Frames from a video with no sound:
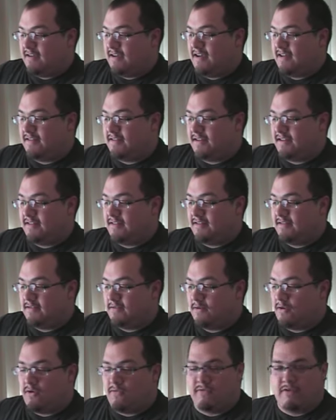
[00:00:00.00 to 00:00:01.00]
and then
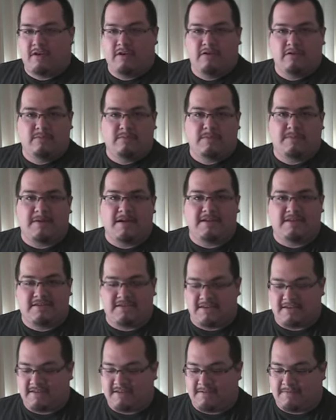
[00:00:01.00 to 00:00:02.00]
over here would be page
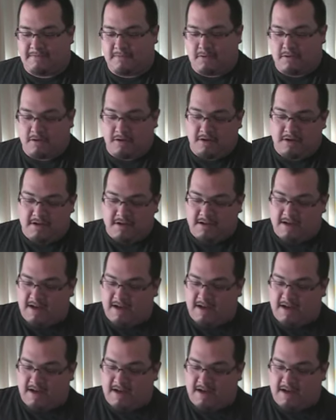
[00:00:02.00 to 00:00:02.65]
64,